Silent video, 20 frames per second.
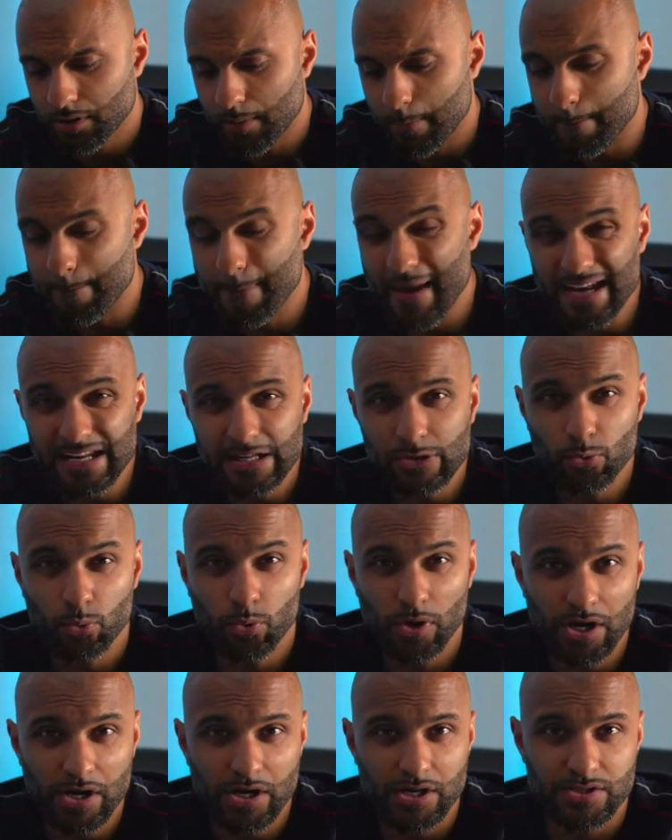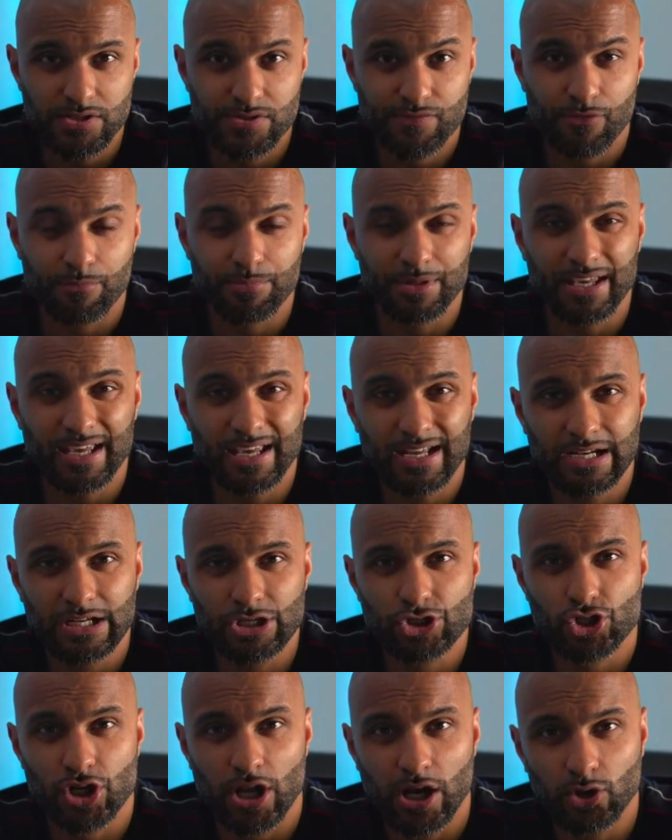Many words from the
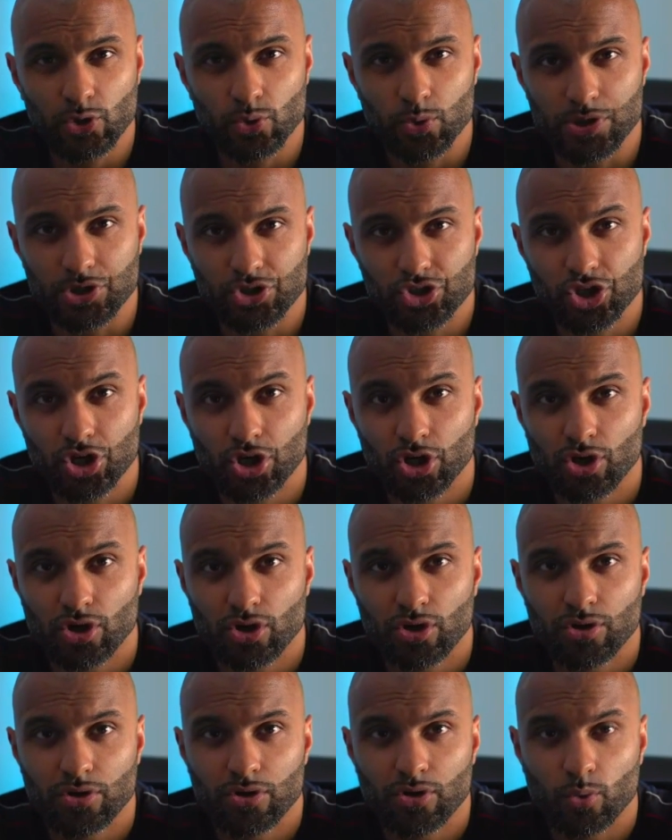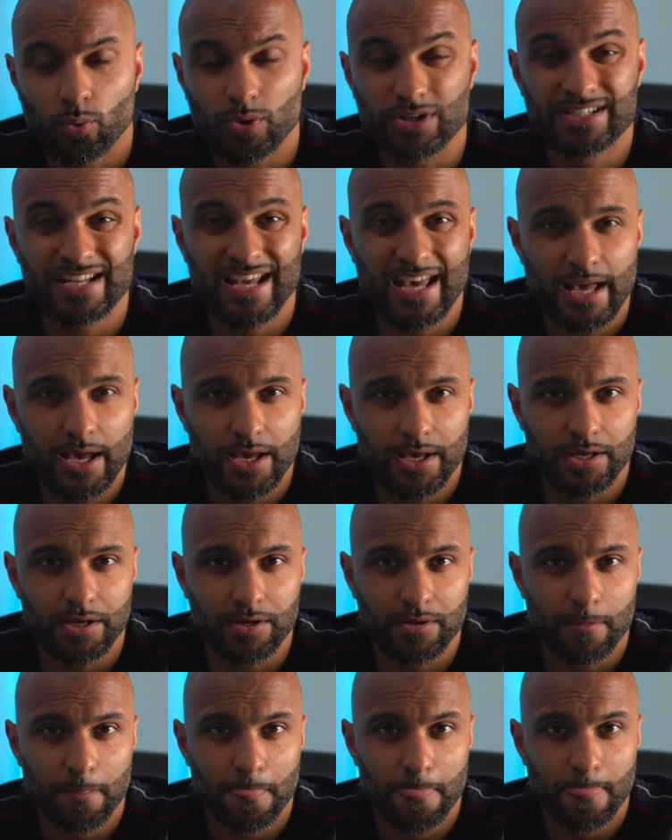English language were
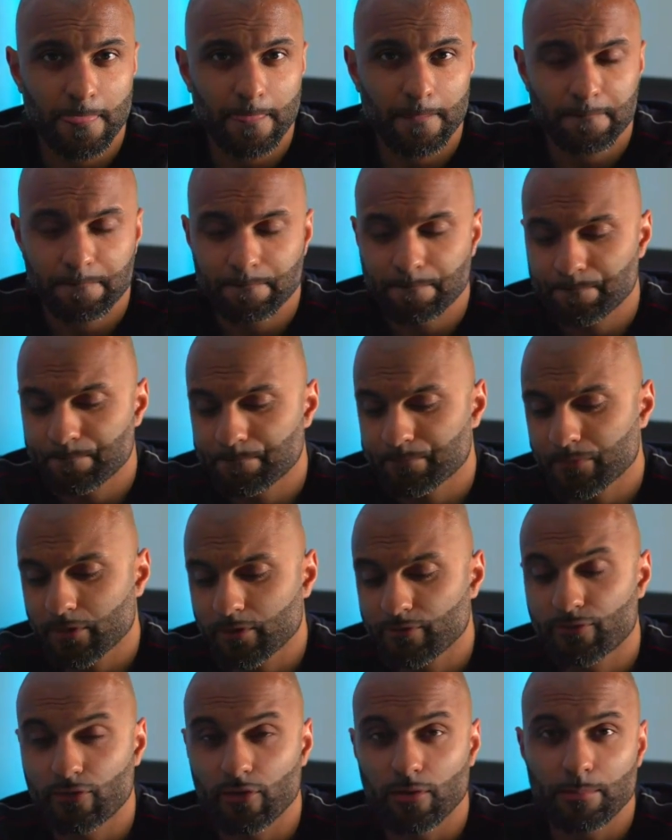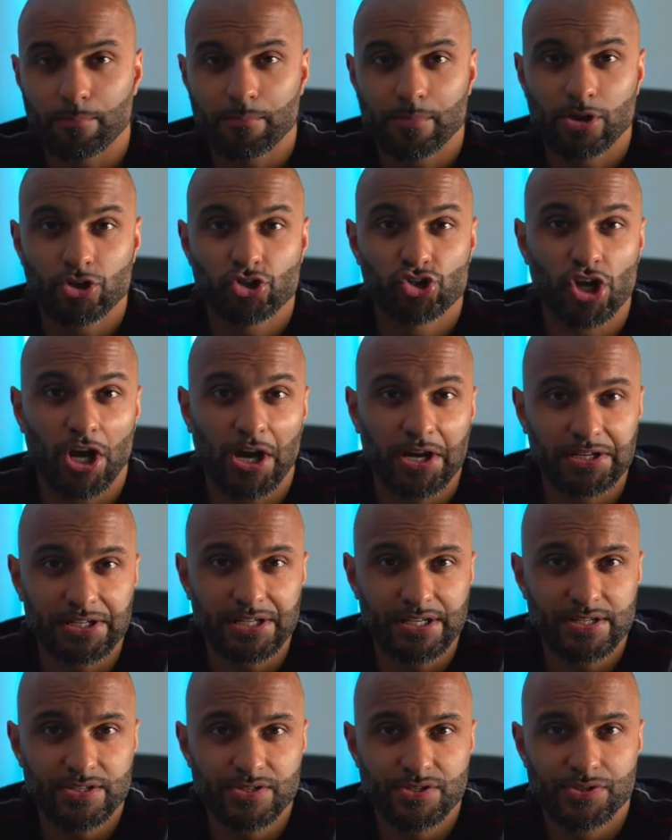taken from
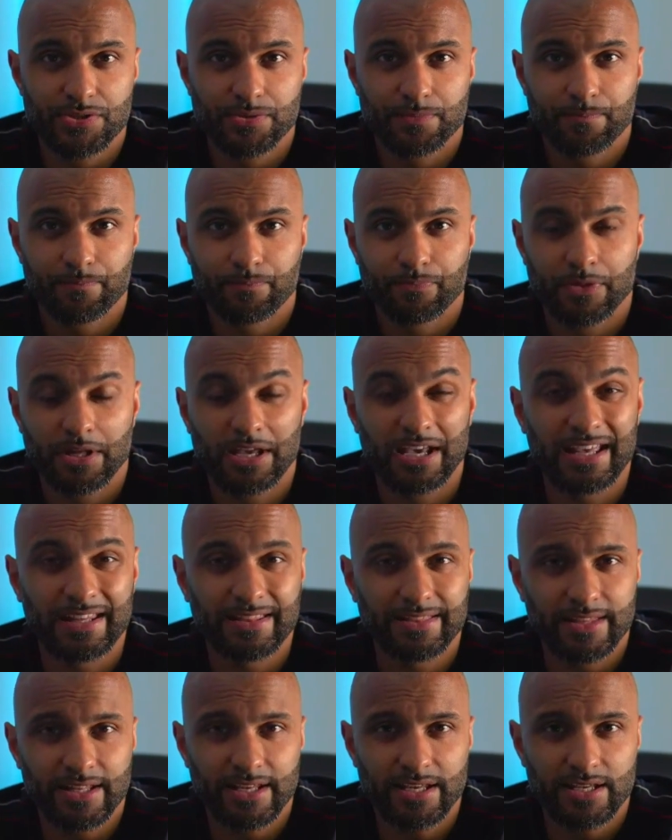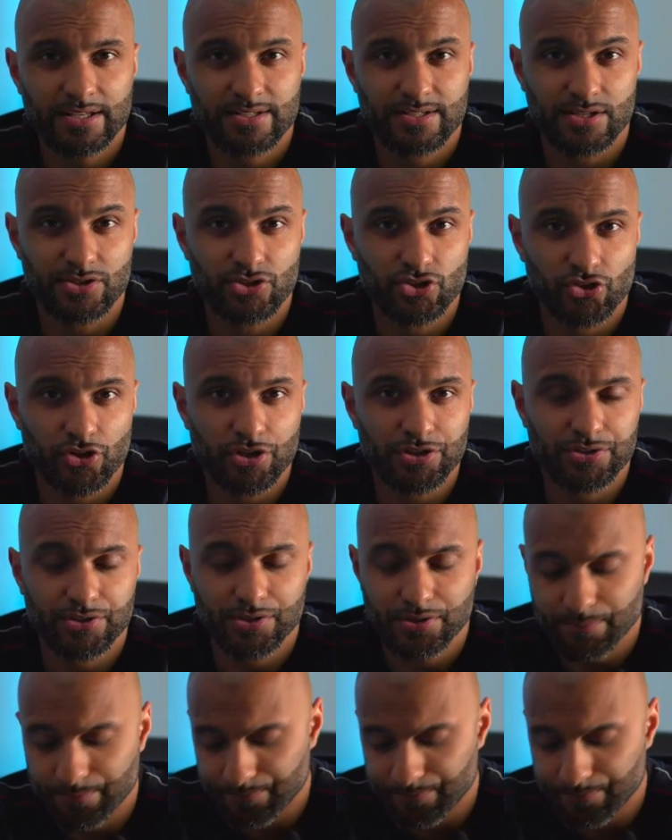Chinese, Hindi, Sanskrit,